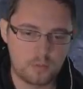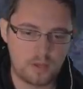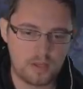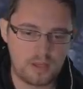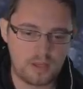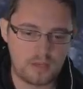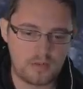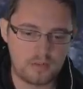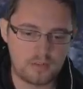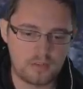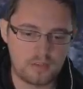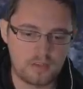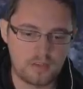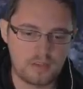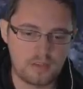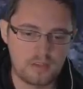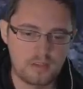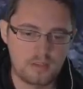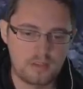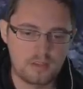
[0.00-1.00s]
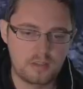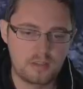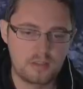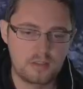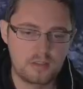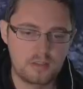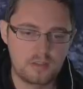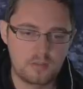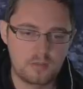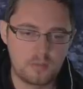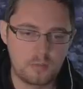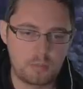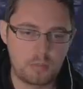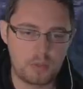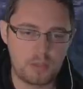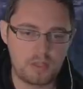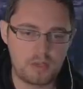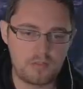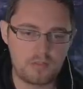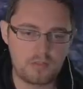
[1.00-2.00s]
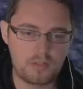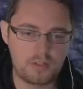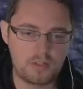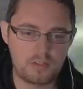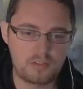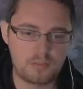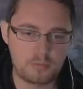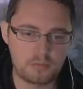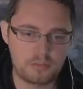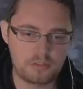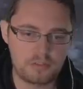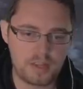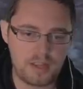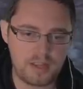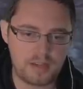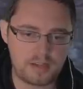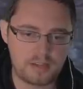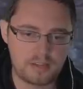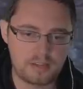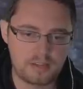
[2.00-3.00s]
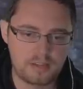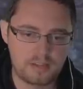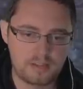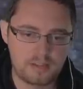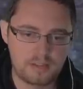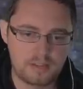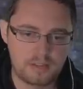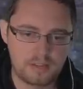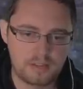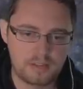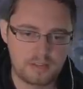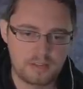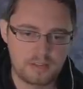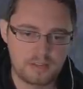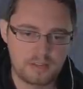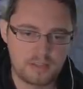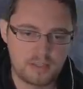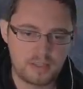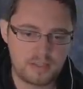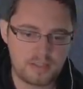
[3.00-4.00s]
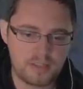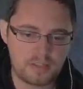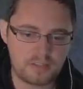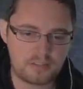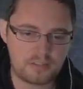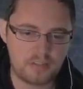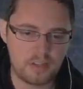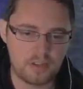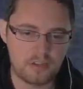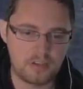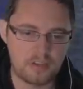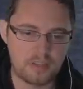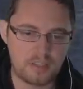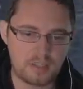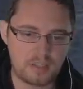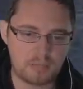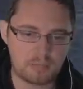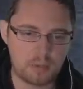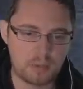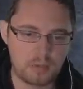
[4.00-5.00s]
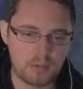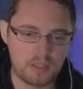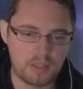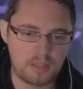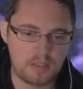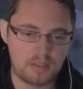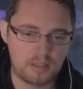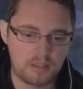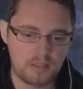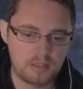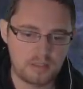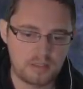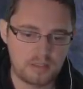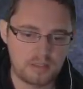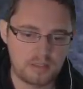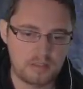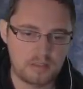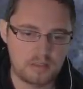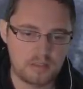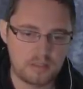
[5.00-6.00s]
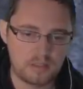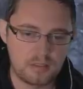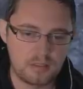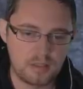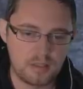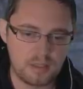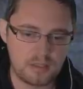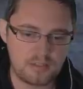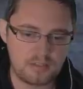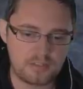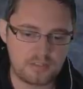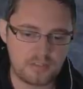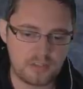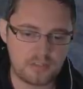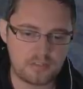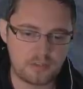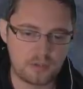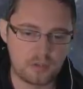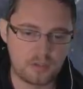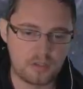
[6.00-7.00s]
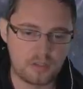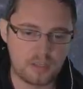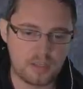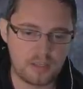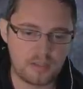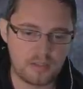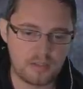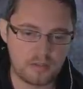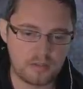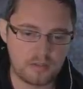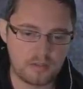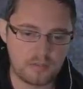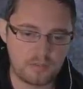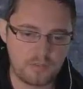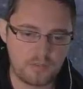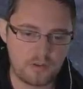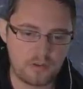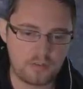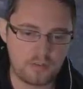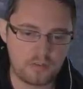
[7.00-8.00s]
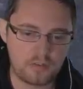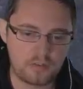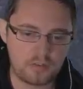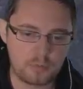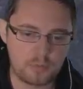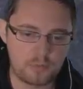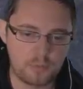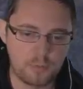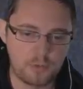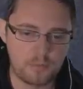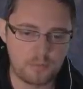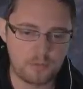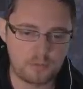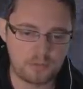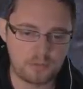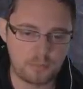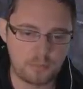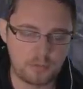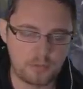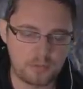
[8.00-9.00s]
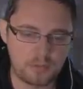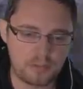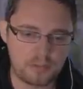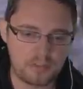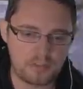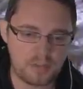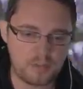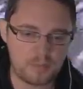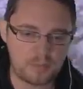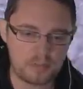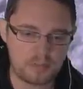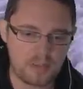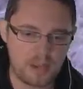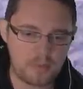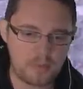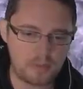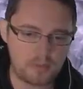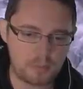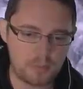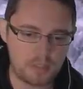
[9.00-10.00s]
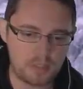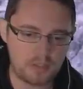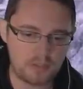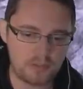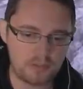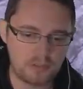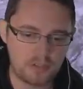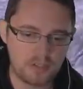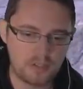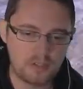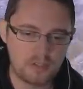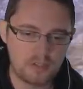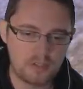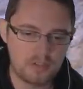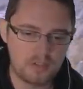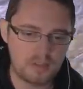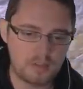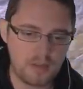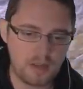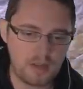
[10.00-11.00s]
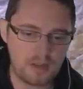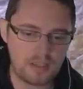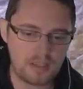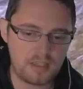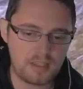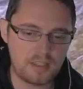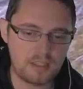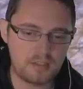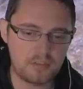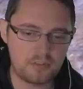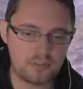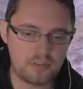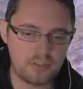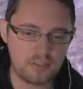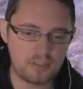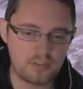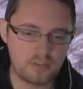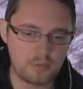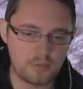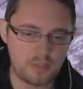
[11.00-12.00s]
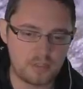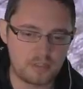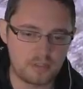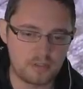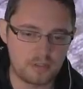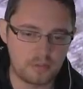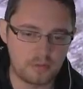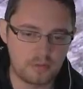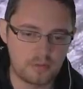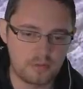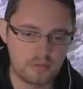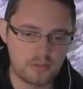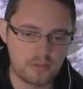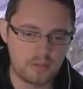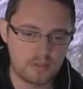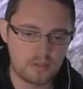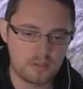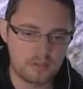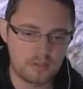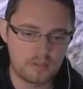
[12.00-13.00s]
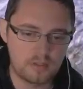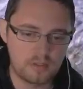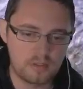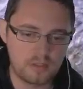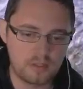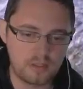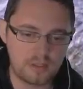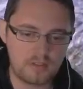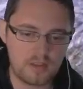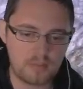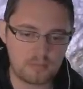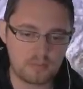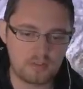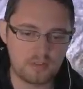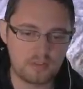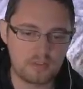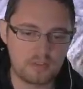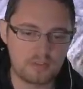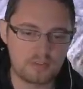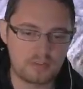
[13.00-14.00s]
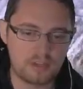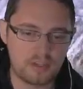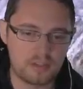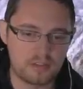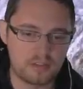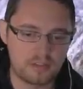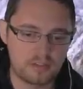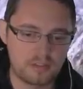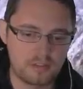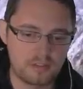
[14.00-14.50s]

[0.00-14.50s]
We're hitting everything. We're pulling everything into a stack. It gets stunned. It gets pulled in. It's all in very, very swift movement. So we're not going to take much damage because the amount of healing and shields that we can do is absolutely insane.